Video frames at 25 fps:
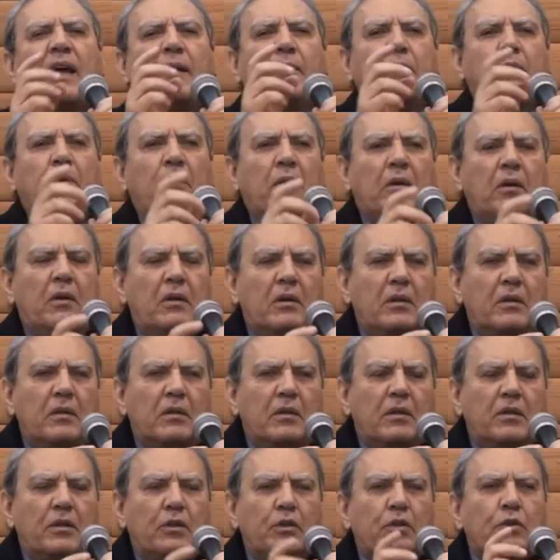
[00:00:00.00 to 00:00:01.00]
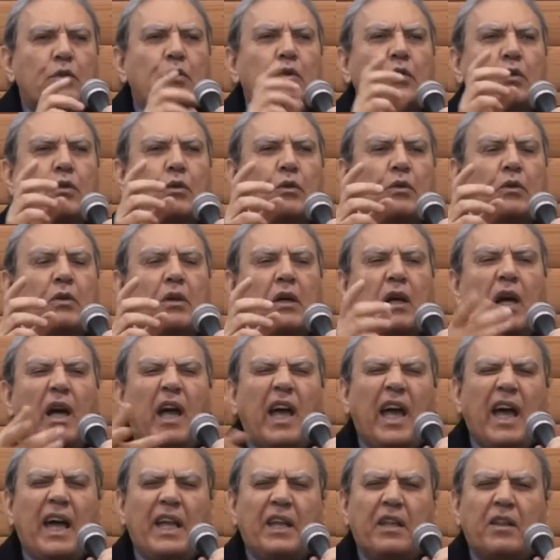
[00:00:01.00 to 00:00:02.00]
he's more liable
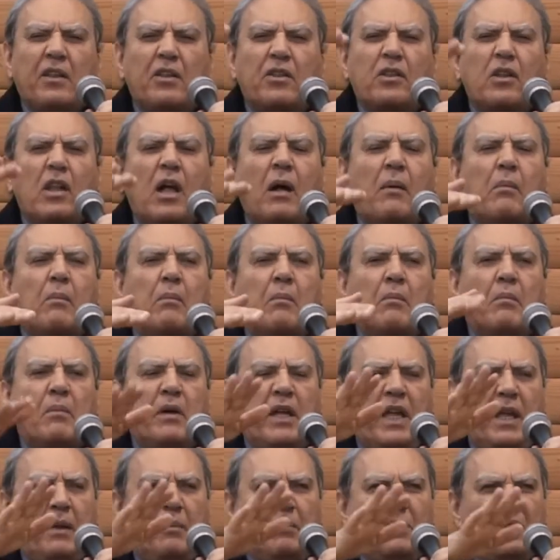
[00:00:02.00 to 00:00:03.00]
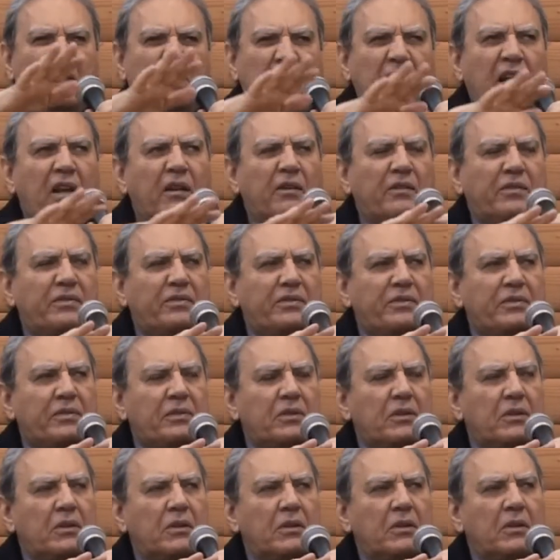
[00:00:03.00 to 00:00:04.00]
to go and numb
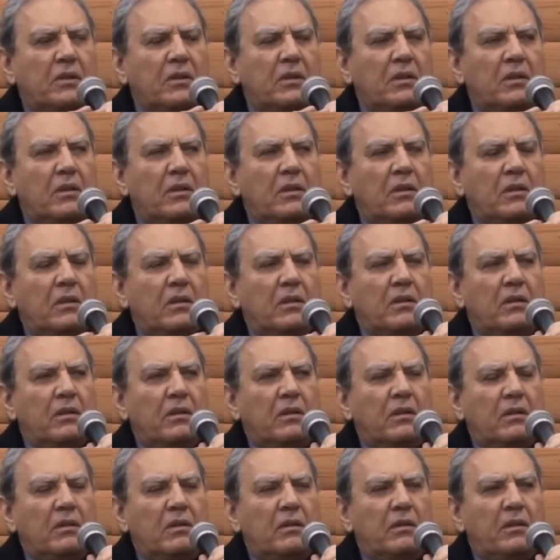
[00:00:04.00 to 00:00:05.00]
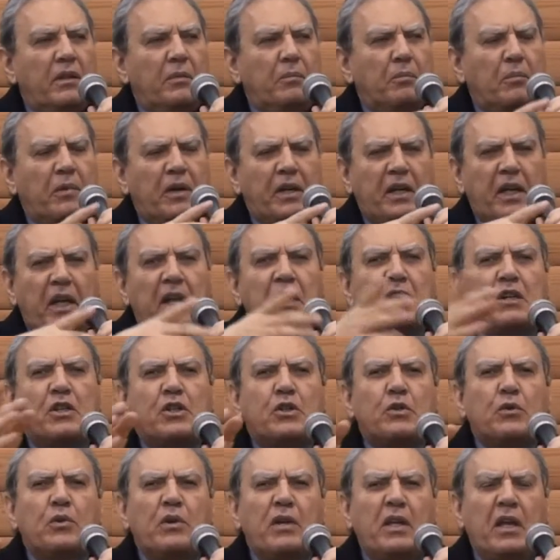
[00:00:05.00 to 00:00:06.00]
himself
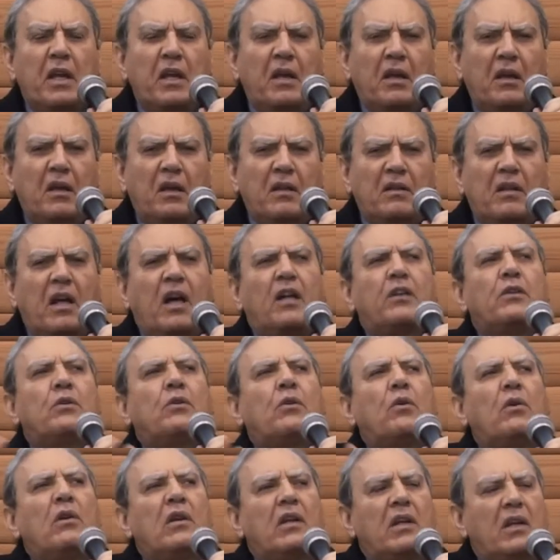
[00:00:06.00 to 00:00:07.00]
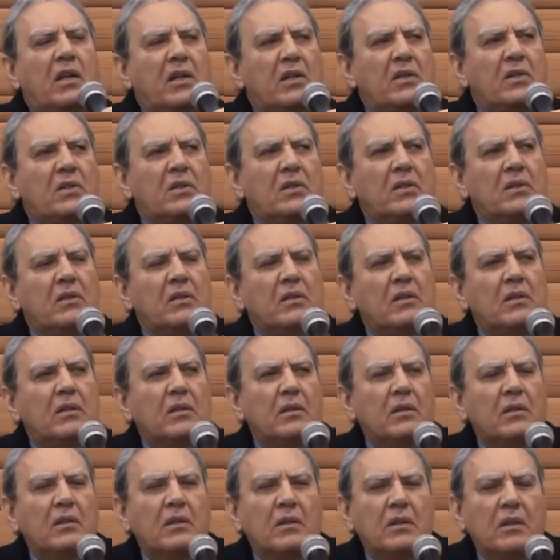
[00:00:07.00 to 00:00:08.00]
by enjoying the
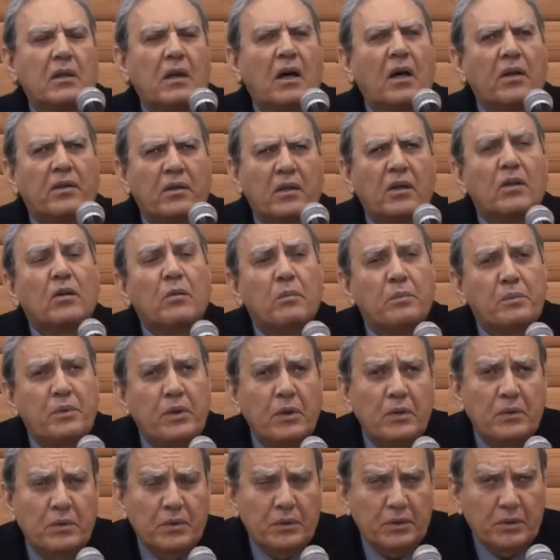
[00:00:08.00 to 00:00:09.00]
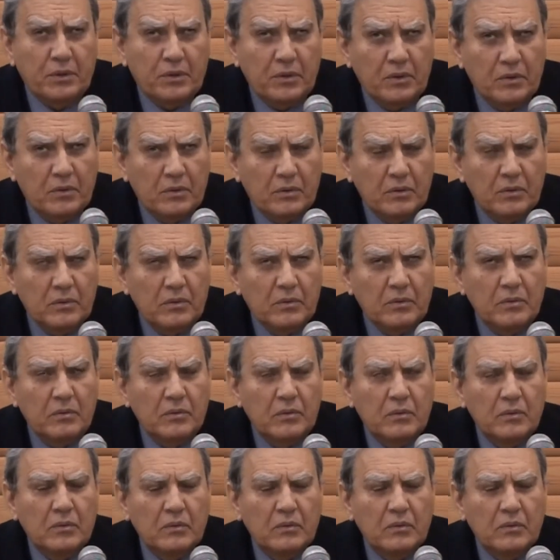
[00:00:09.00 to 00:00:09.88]
unholiness on the computer.